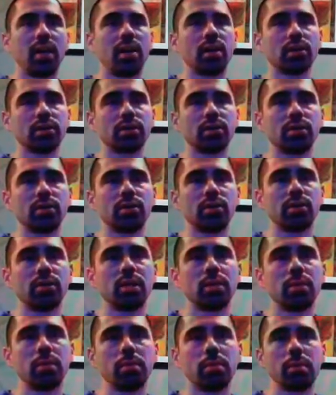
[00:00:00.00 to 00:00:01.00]
Also,
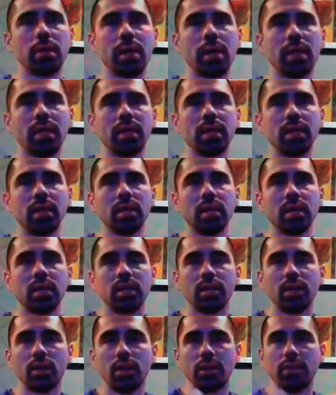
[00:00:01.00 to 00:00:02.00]
keep in mind,
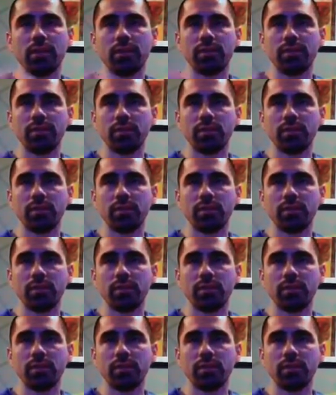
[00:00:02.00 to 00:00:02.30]
if